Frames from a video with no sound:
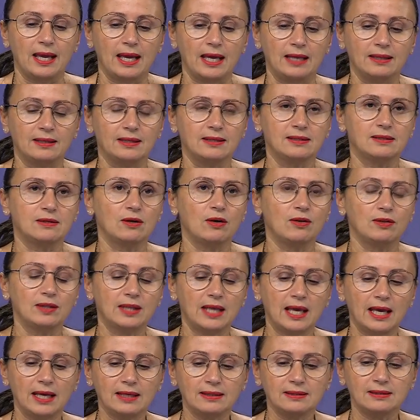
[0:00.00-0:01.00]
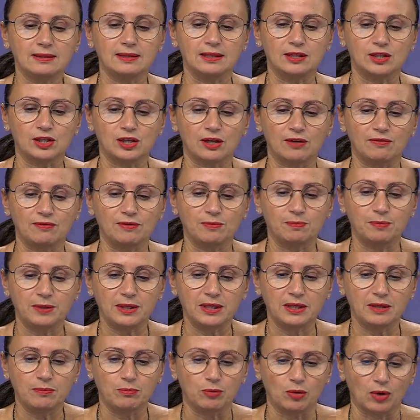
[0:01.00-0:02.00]
In this context, the
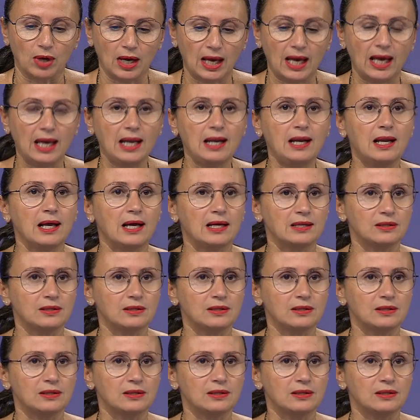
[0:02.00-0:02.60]
HRVP Borrell